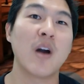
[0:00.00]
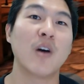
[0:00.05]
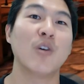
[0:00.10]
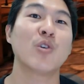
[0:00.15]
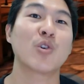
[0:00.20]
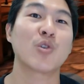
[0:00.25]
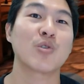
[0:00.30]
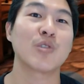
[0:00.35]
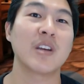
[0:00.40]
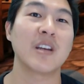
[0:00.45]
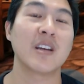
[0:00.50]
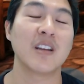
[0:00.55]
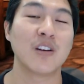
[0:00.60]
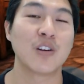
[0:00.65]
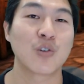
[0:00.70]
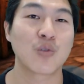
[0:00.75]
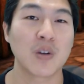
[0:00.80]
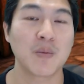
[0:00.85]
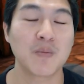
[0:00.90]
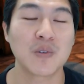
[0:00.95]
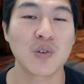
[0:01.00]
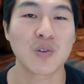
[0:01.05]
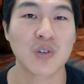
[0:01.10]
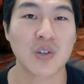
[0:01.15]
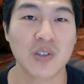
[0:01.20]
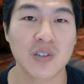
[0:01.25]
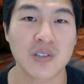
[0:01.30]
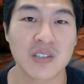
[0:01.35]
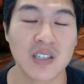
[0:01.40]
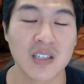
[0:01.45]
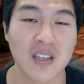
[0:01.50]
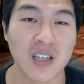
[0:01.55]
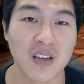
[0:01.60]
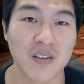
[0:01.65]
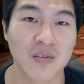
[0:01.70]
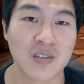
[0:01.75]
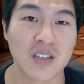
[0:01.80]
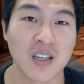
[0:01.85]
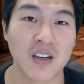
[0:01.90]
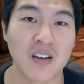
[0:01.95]
well-created cryptocurrency
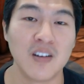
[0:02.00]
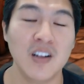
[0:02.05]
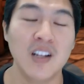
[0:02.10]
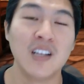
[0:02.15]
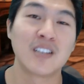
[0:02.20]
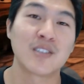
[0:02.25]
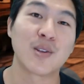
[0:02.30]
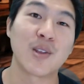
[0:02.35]
lifestyle